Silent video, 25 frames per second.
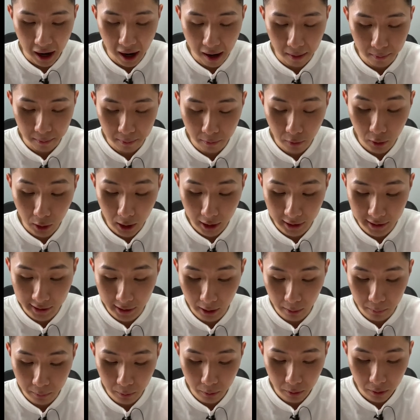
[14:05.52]
work
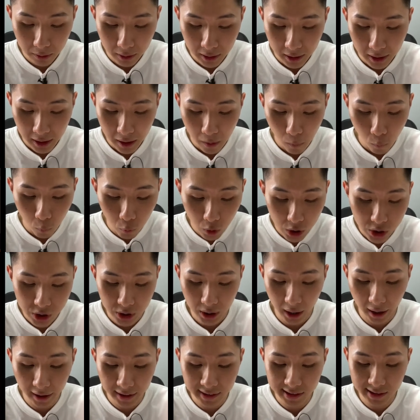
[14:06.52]
example, which
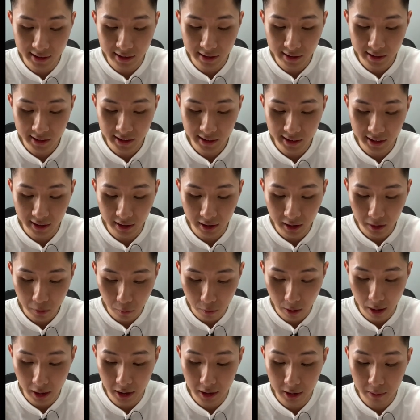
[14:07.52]
exerts a
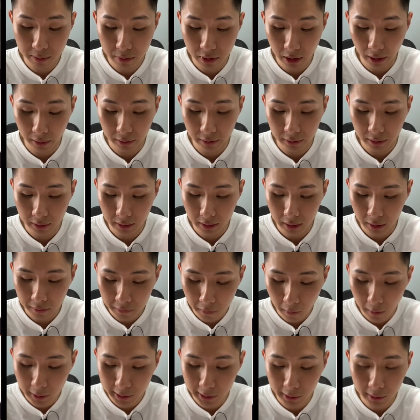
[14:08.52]
greater pressure. A
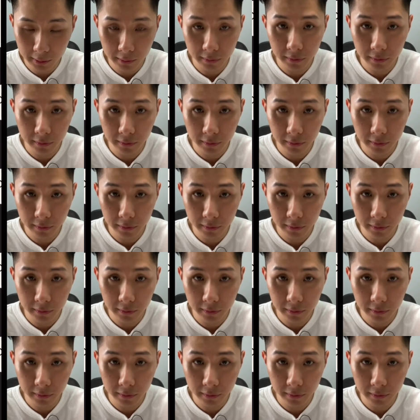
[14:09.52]
force on